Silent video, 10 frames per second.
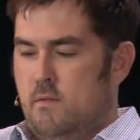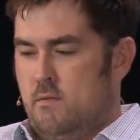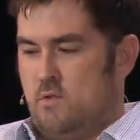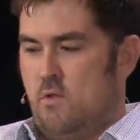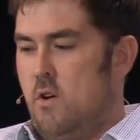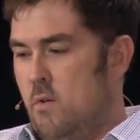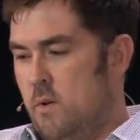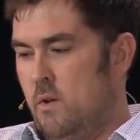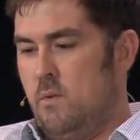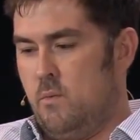stronger
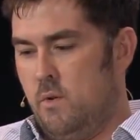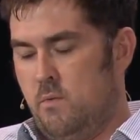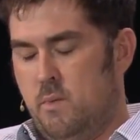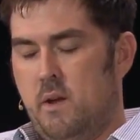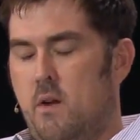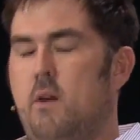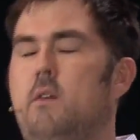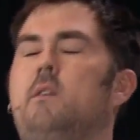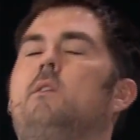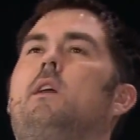when you've been
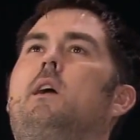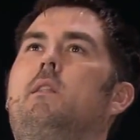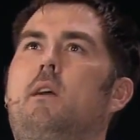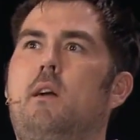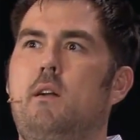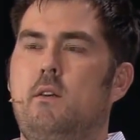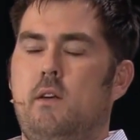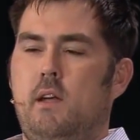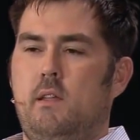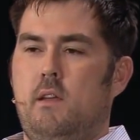hurt and you're laying there and you're
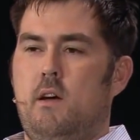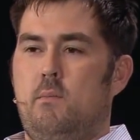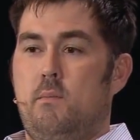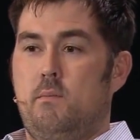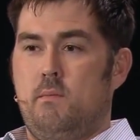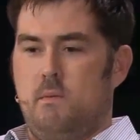healing up.